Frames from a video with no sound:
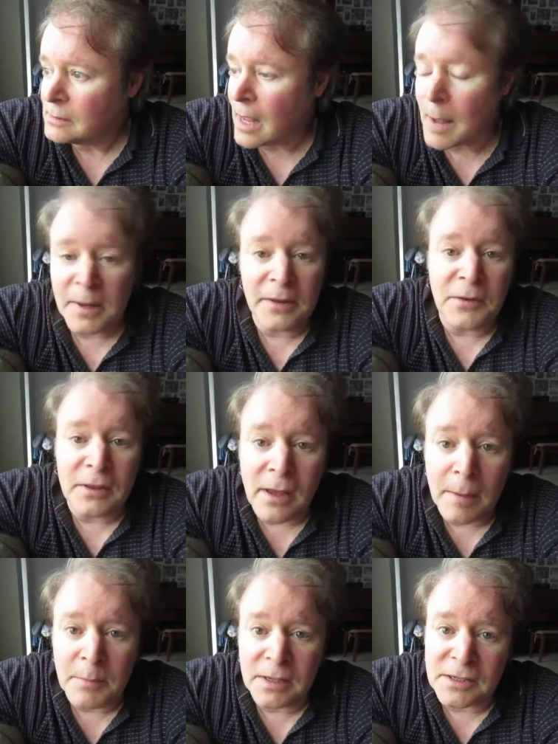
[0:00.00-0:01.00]
I mean, if you
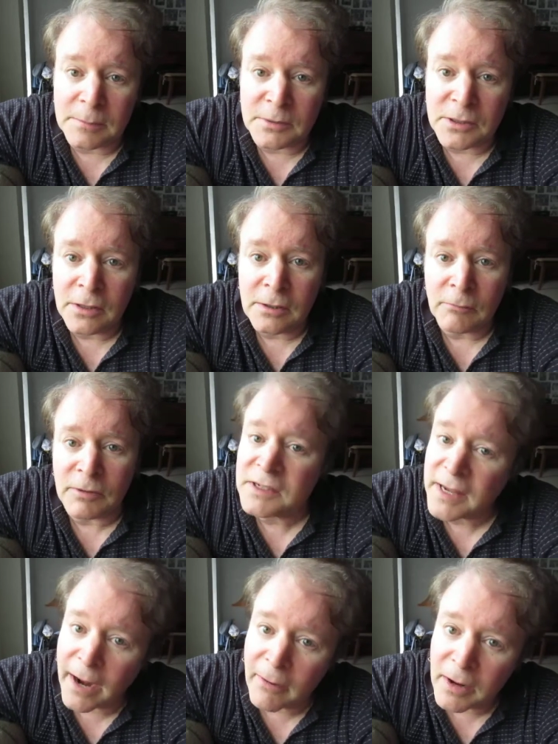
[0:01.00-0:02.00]
thought Muslims were
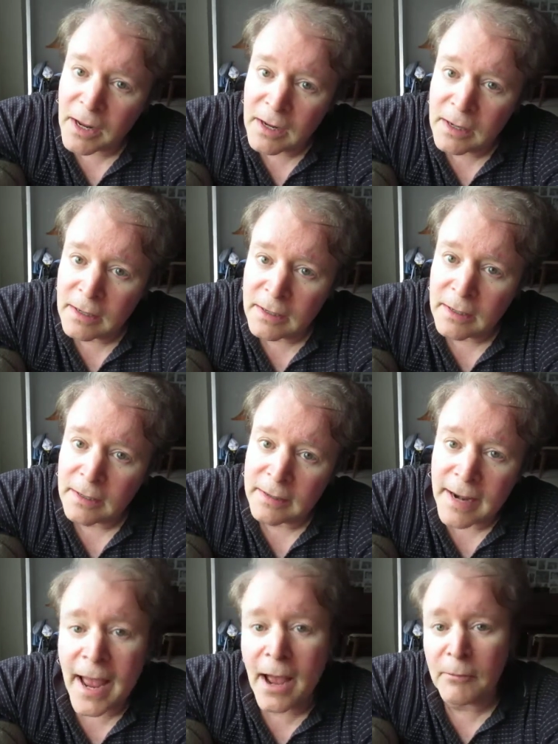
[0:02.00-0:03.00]
scary,
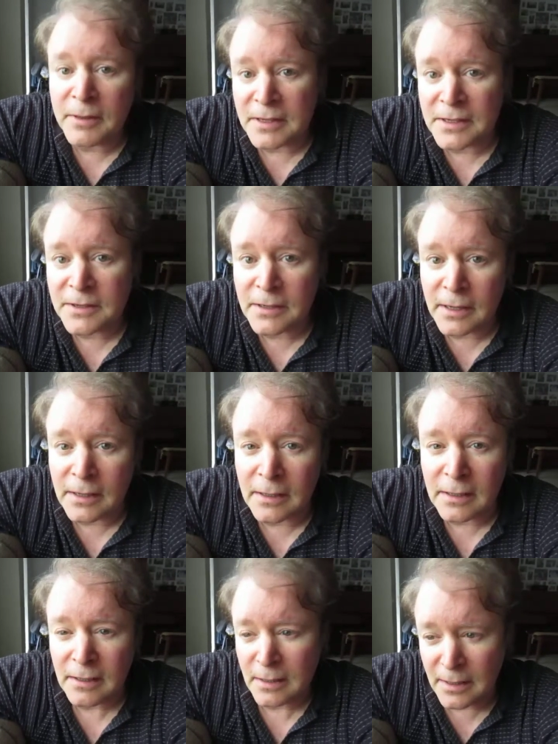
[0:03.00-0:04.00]
now with this
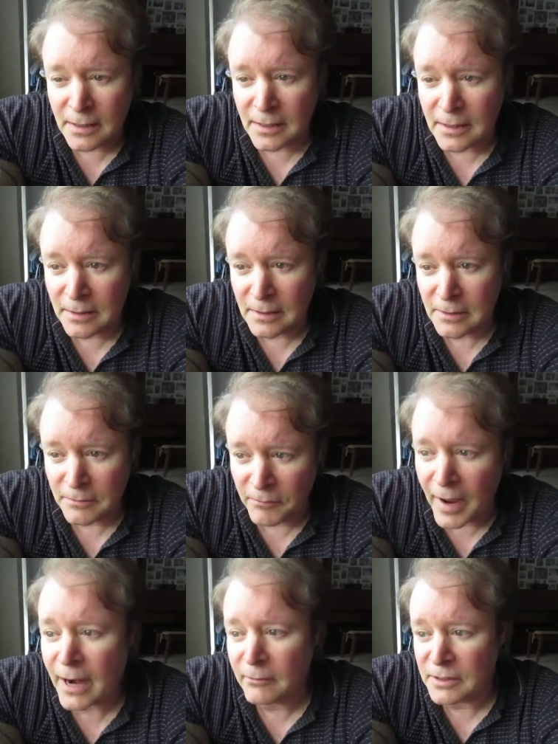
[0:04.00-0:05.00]
uh, uh,
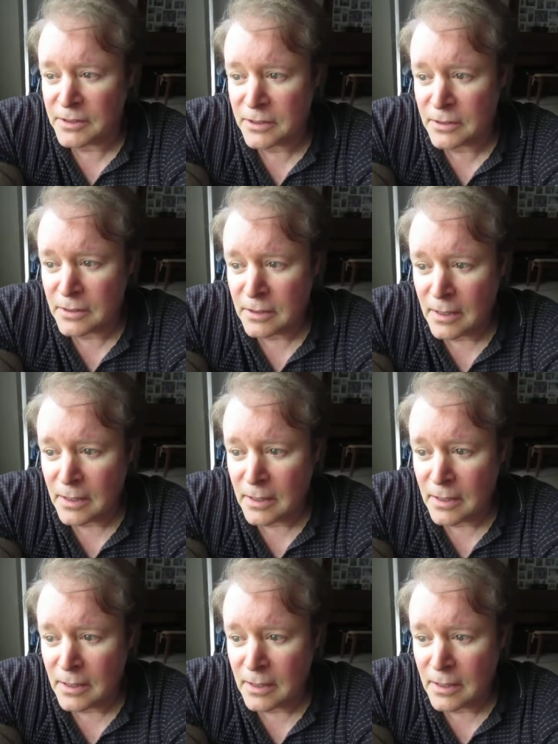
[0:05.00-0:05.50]
virus